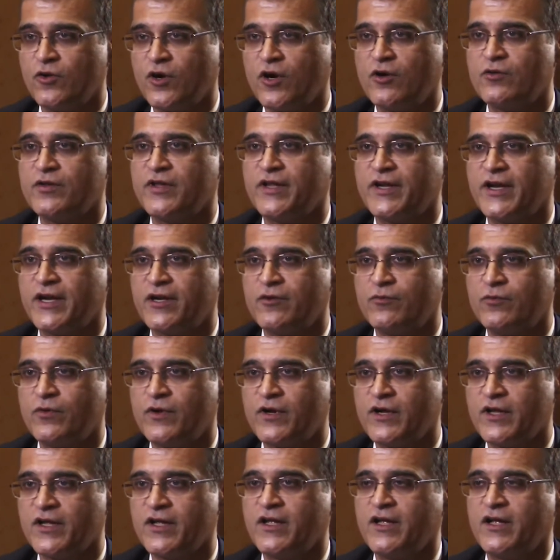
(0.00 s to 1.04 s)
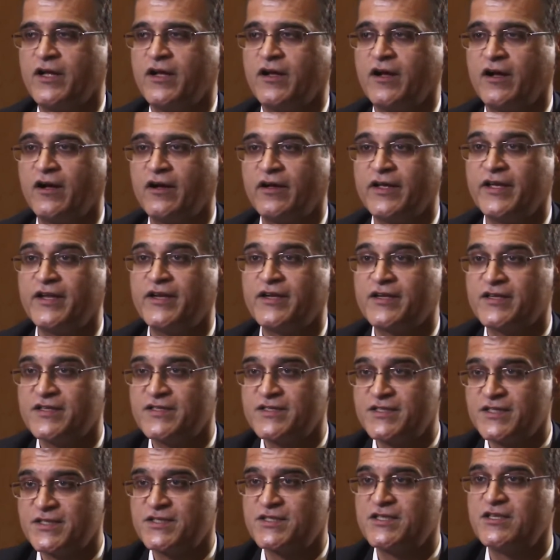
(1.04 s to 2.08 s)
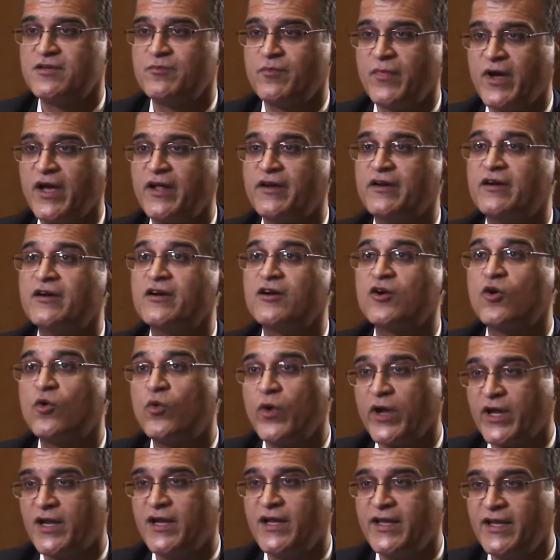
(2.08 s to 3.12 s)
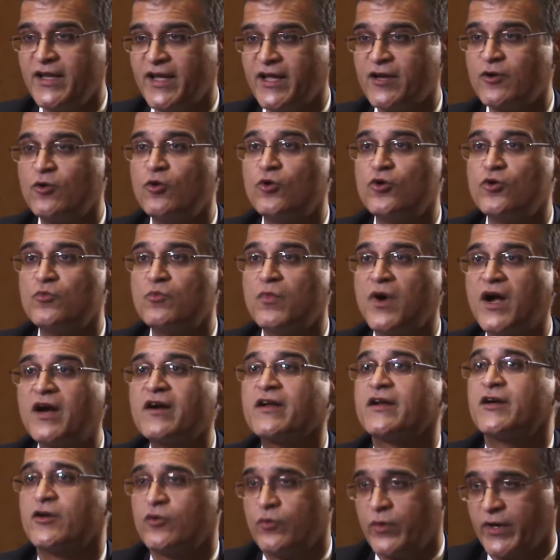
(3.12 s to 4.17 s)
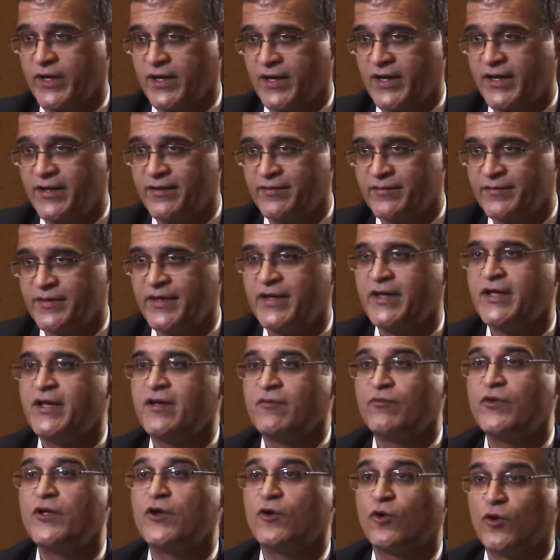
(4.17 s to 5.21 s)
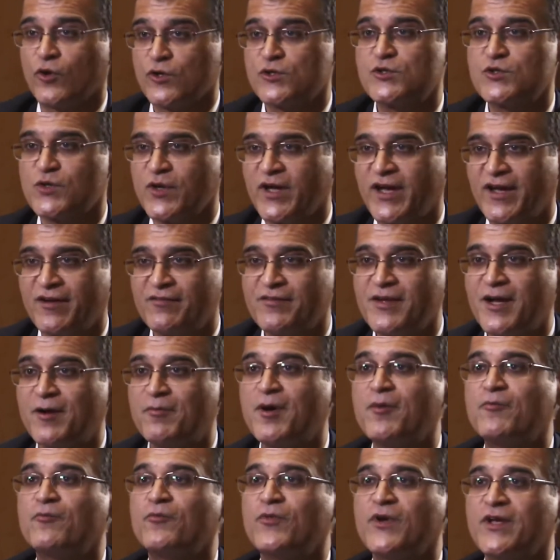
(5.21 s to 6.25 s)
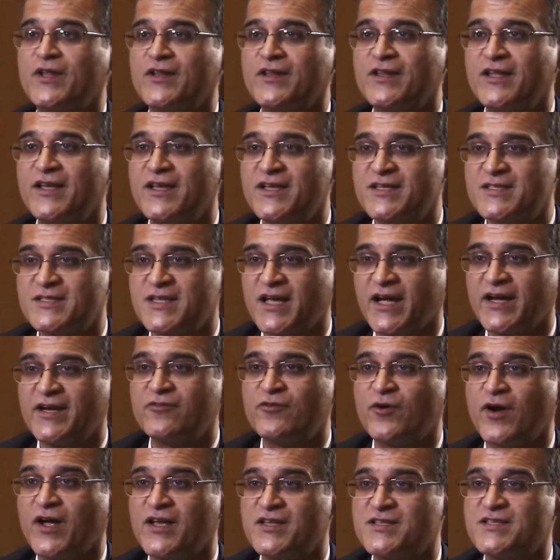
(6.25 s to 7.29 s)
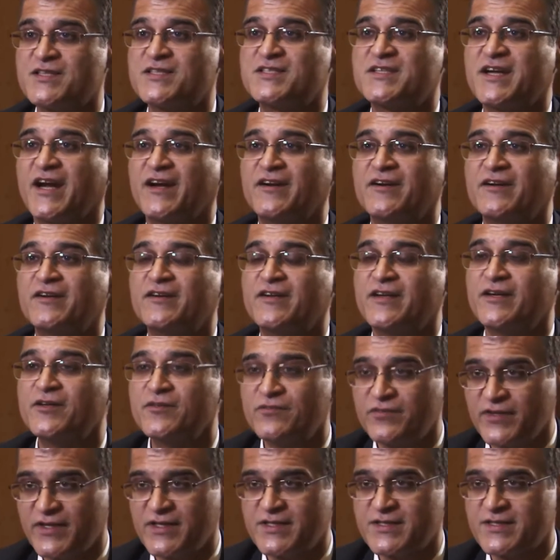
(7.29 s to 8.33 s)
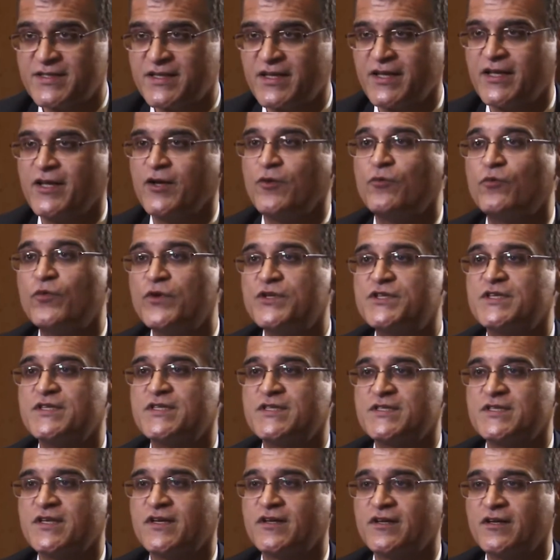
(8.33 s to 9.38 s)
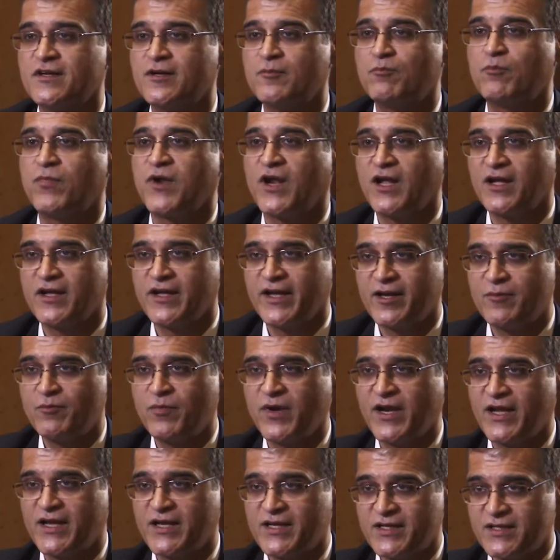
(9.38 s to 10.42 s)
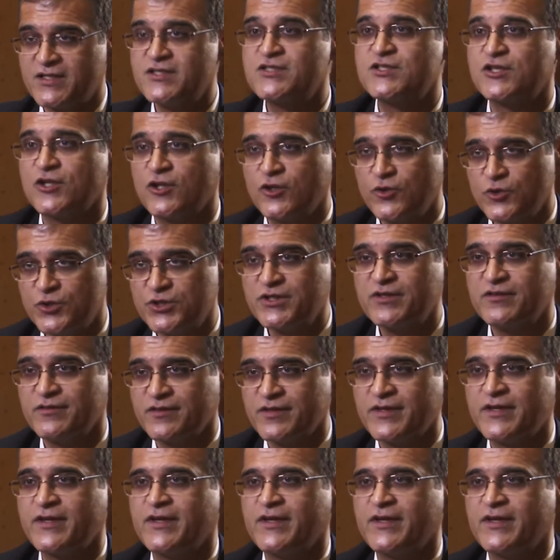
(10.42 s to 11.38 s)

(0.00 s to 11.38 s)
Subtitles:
out the network in a consistent manner quickly and go to market quickly. We also have come up with the Site Rise standard interface, which is a plug and play solution